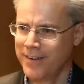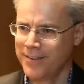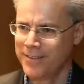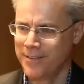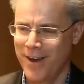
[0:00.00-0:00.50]

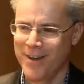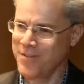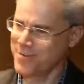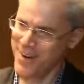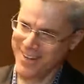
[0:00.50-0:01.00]
So not
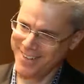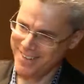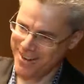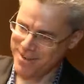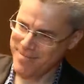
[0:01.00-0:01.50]
everybody's
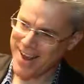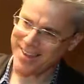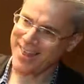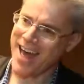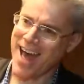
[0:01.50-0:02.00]
going to
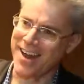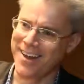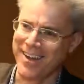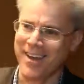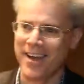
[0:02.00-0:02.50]
make that.
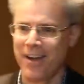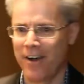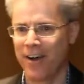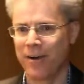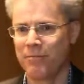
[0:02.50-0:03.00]

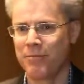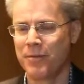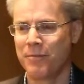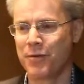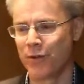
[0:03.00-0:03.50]

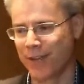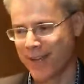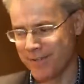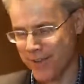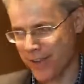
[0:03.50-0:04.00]
The early
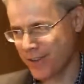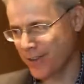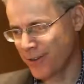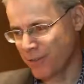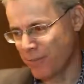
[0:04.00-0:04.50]

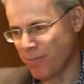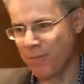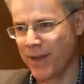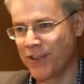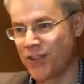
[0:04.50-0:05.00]
investors
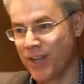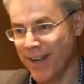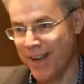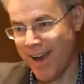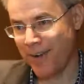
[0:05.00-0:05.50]
may
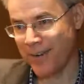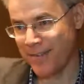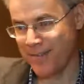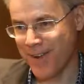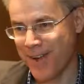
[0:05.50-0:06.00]
chicken out
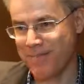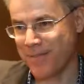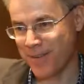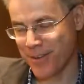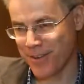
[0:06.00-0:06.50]
way
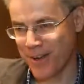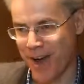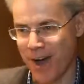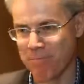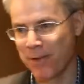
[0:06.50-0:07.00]
before the
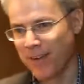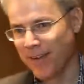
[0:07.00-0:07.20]
top.